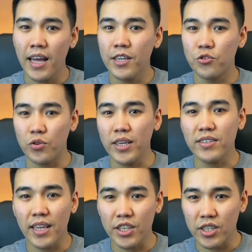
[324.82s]

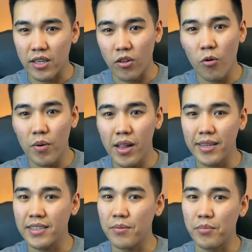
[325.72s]
TradeStation Global
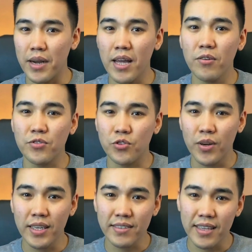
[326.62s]
is a brand of
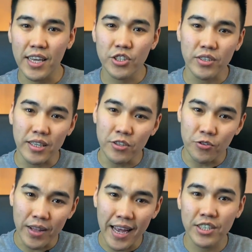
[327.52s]
TradeStation
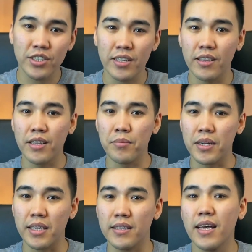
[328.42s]
International
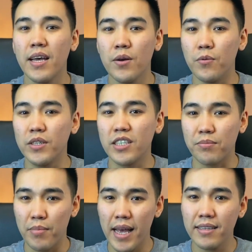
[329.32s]
Limited, which is
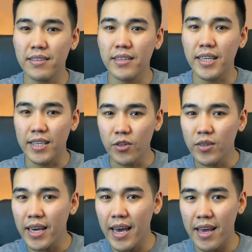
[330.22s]
based in the
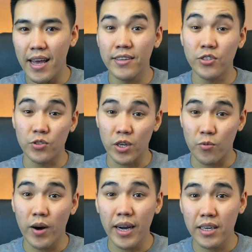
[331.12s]
UK and is
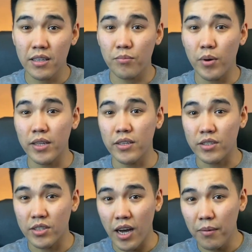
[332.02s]
required by the
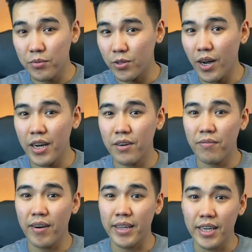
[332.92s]
top tier
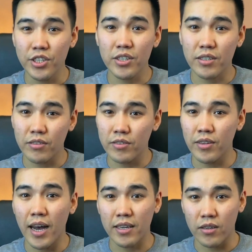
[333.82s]
Financial
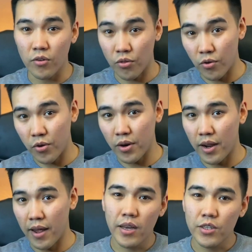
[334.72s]
Conduct
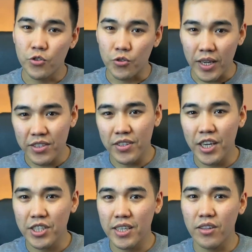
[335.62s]
Authority.
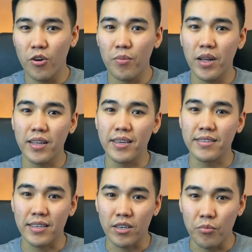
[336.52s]
TradeStation Global is
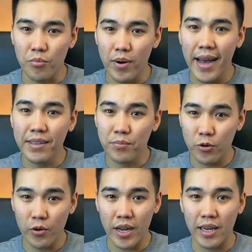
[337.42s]
a combined
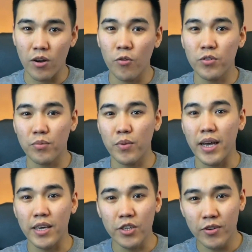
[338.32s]
product offered by
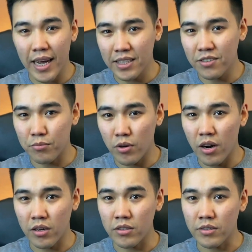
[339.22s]
Interactive
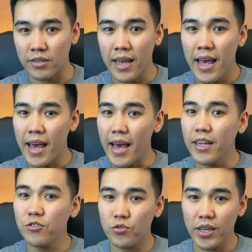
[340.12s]
Brokers
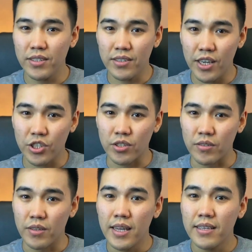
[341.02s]
and TradeStation.
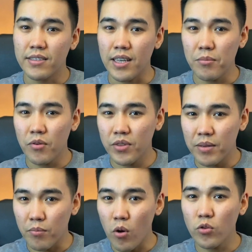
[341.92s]
Some of the
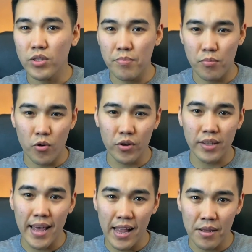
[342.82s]
most important
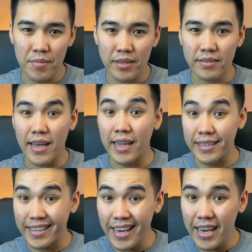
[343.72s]
elements and
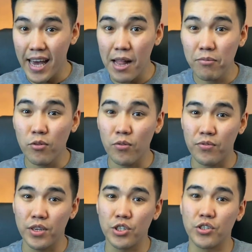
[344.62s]
key helpful
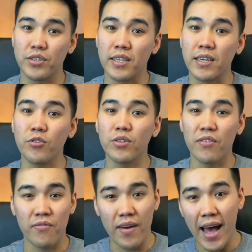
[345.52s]
features include the
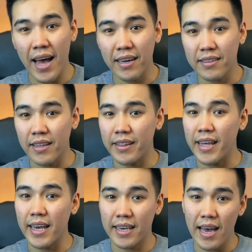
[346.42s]
fact that the
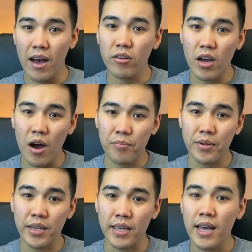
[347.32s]
account
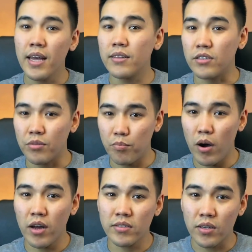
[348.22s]
opening,
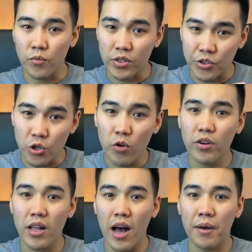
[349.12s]
deposit withdrawal
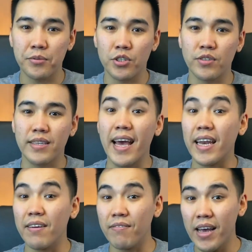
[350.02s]
options, and
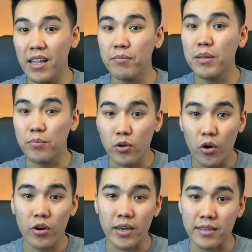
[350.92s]
available
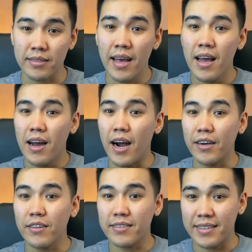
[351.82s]
products are
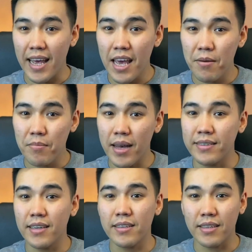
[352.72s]
the same as
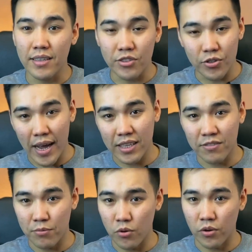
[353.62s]
at
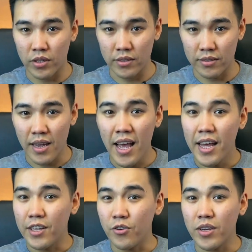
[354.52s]
Interactive Brokers.
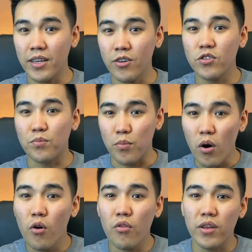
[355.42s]
You can use
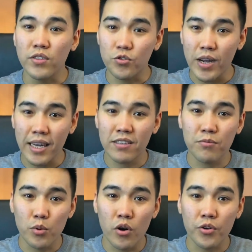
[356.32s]
both Interactive
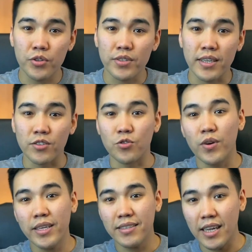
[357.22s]
Brokers and
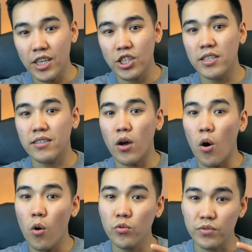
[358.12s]
TradeStation's
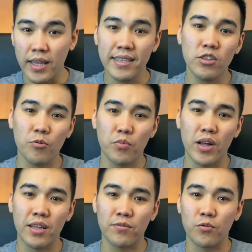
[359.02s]
own desktop
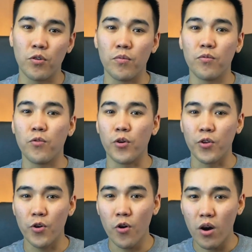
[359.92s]
platform for
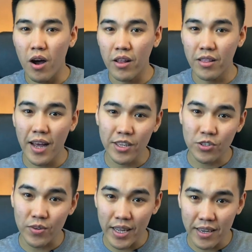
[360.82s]
your online
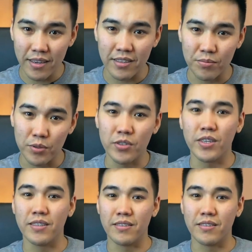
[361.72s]
trading experience.